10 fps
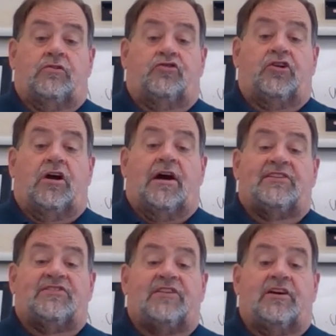
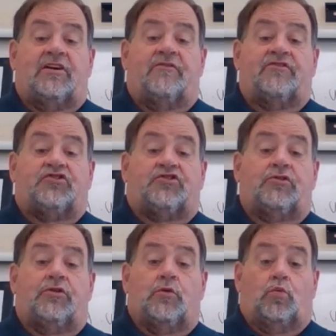shots of
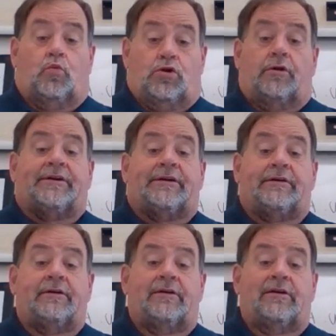student work
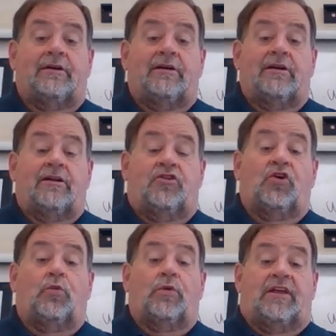
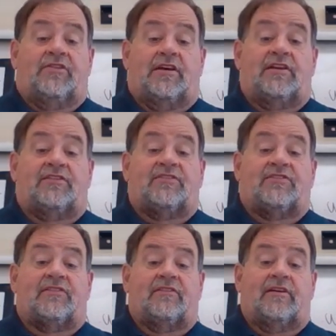doing
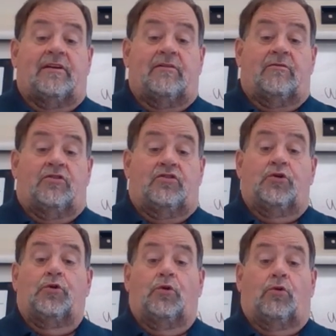this
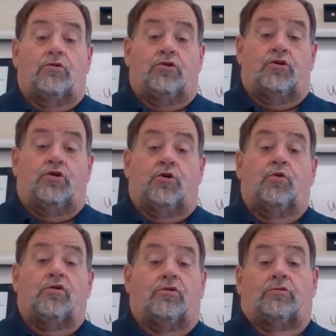Doodle,
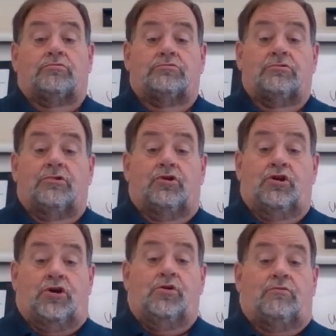Google,
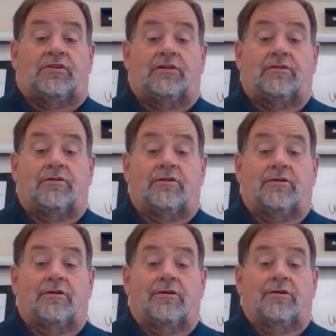Note,
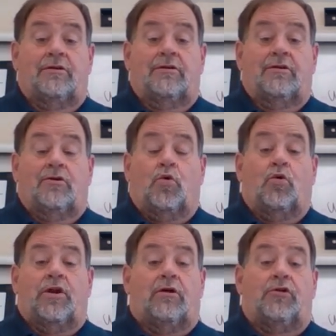
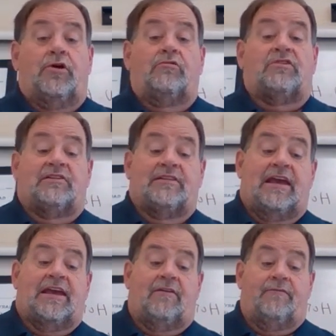Cornell Note
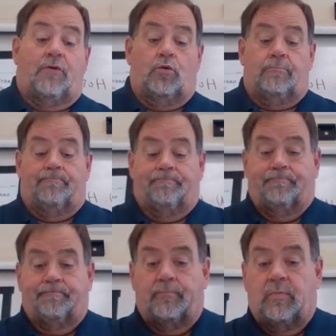taking form.
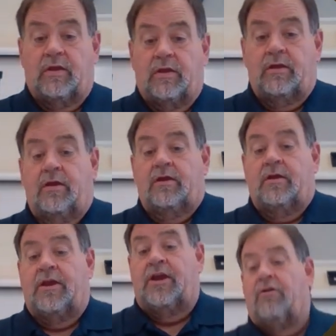
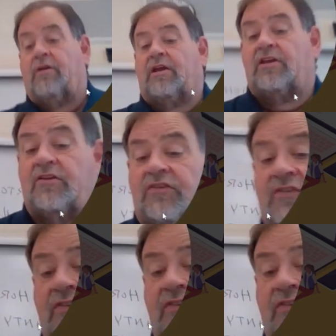Here is